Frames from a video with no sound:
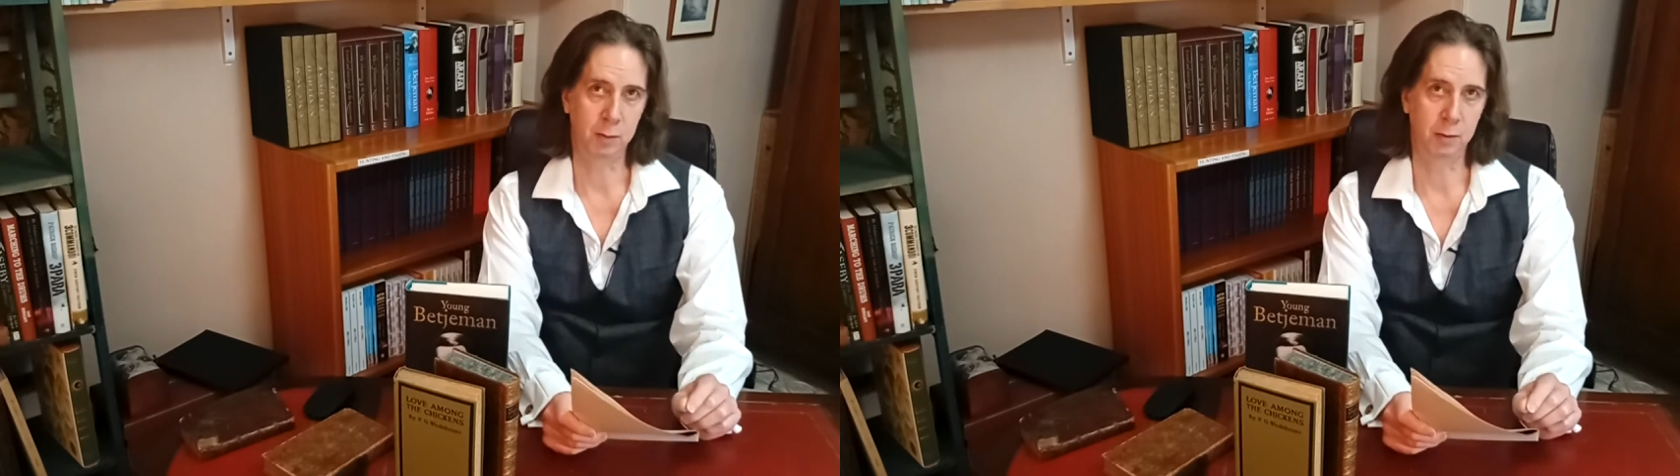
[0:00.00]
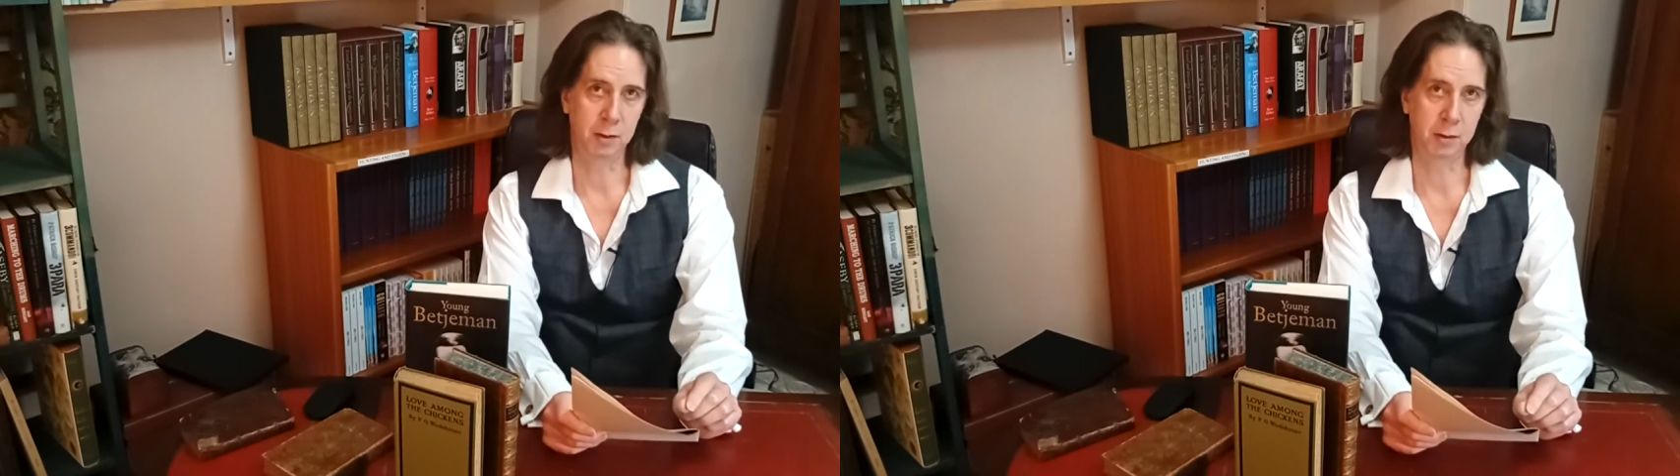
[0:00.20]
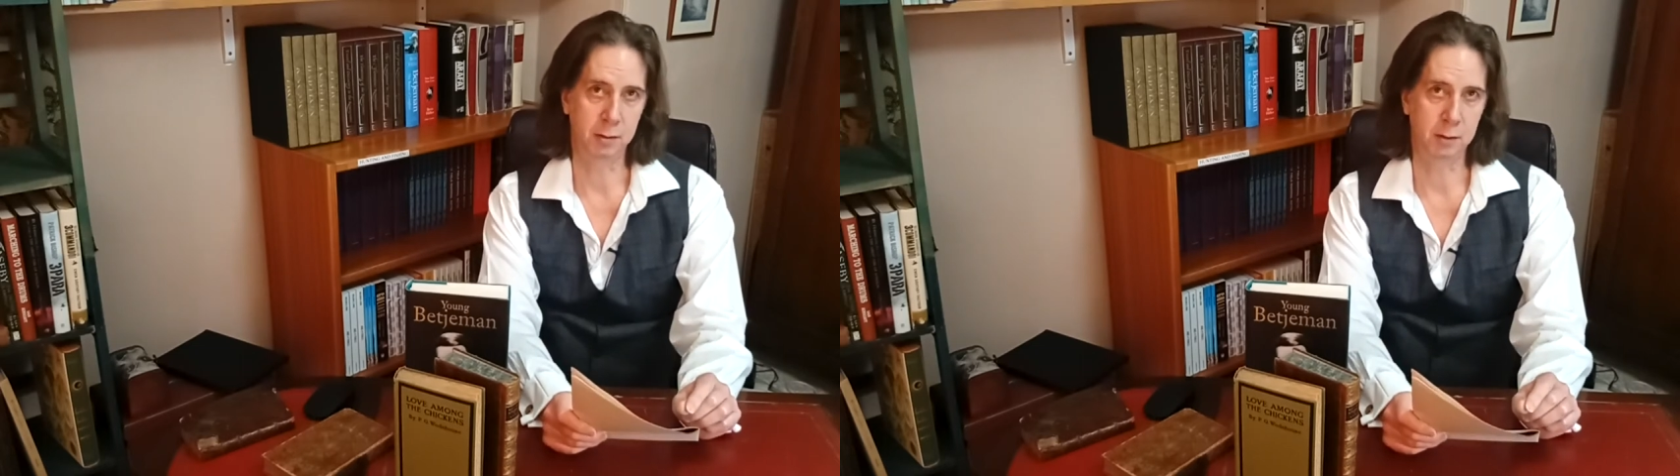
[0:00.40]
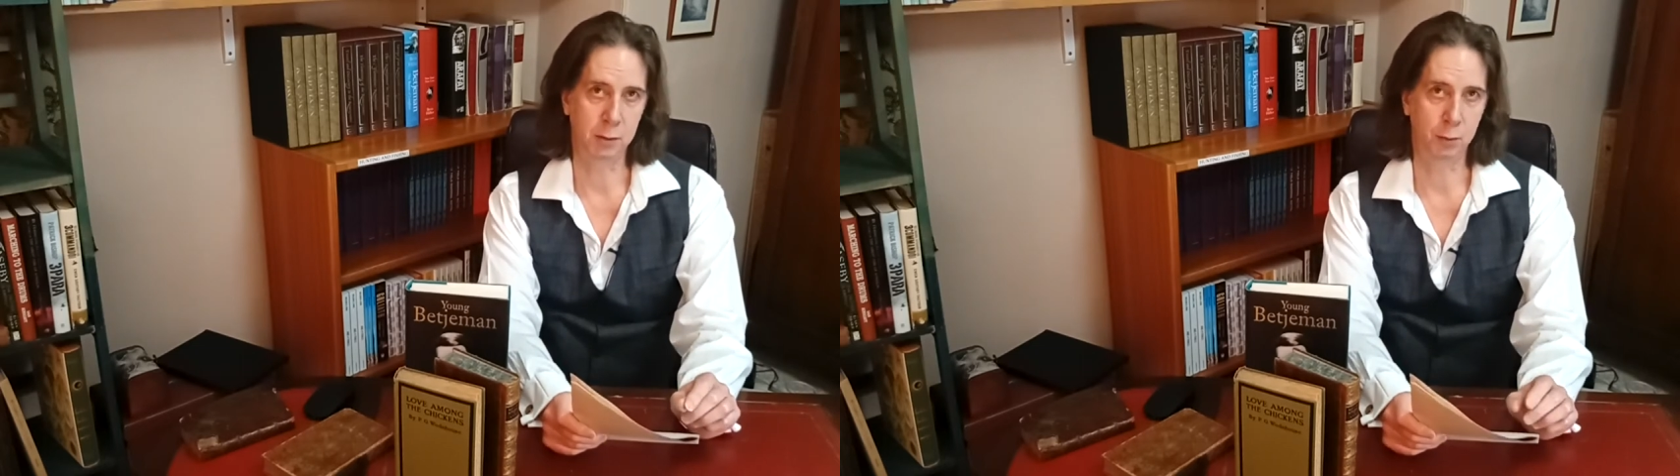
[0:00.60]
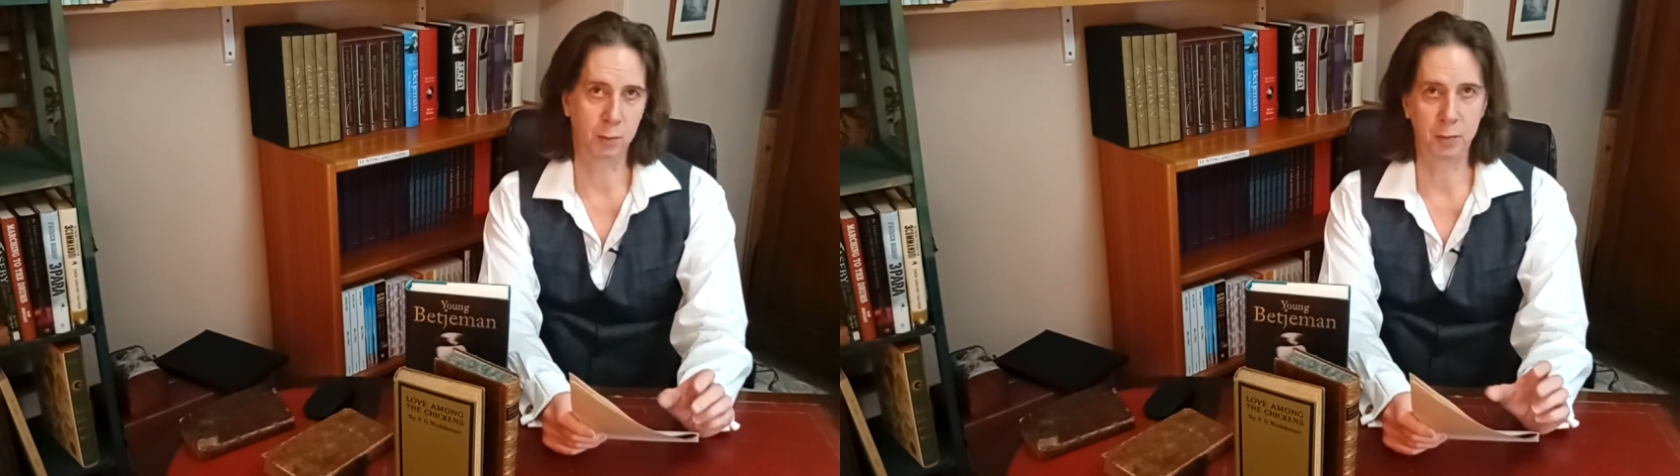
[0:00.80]
for
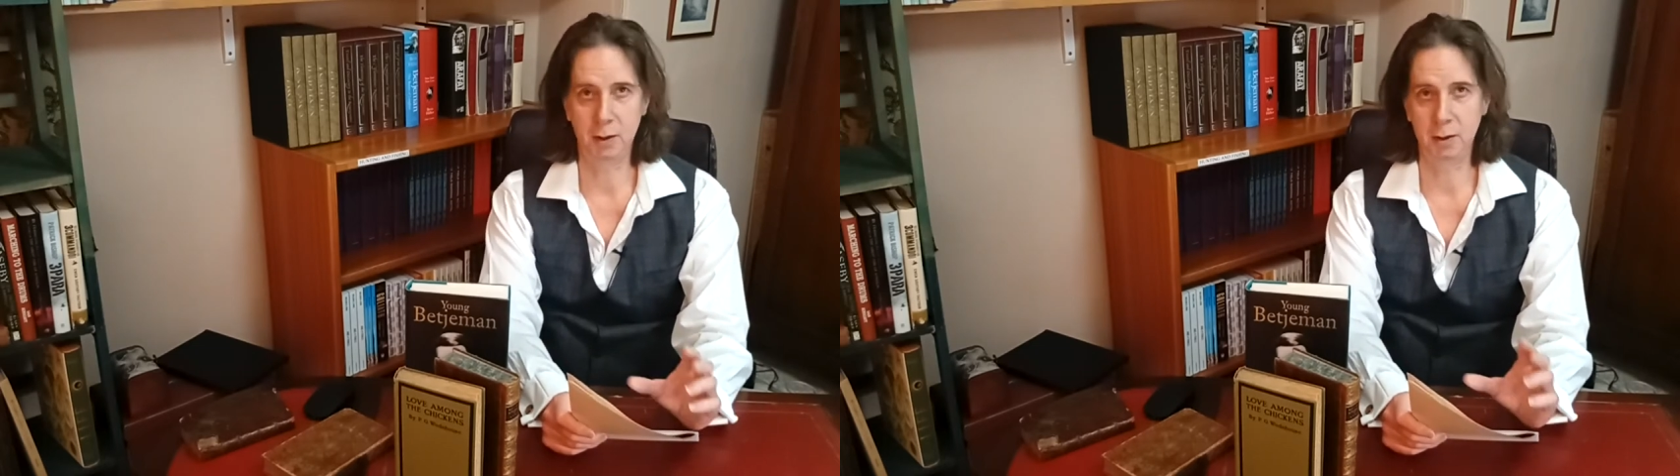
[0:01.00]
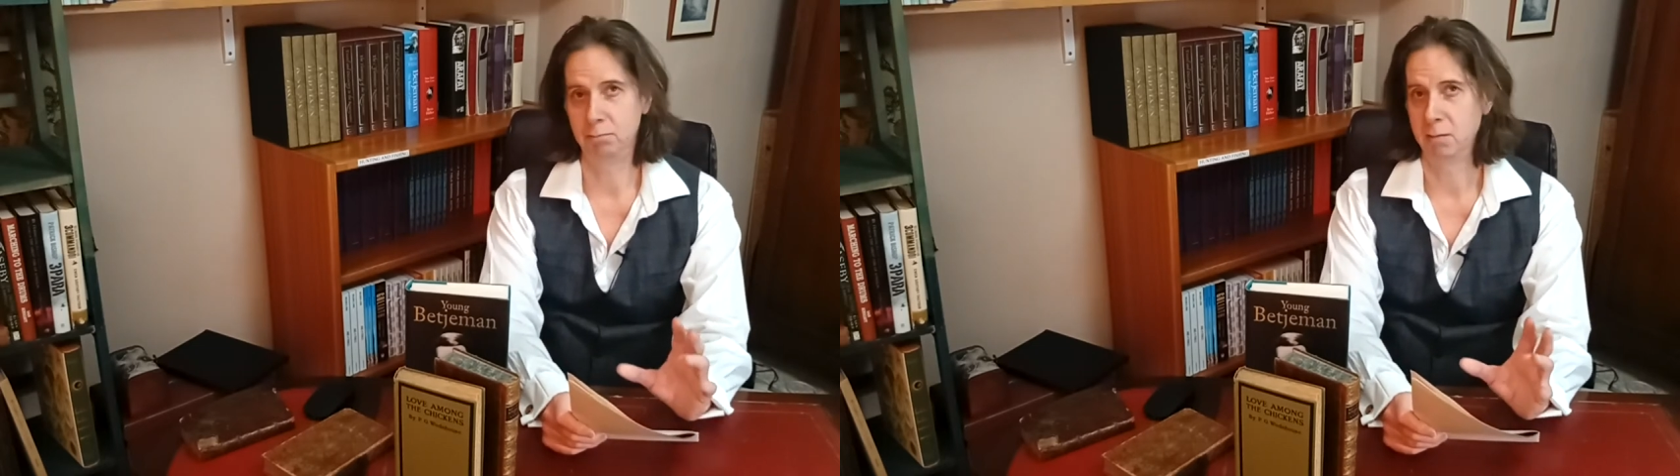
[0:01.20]
instance, will be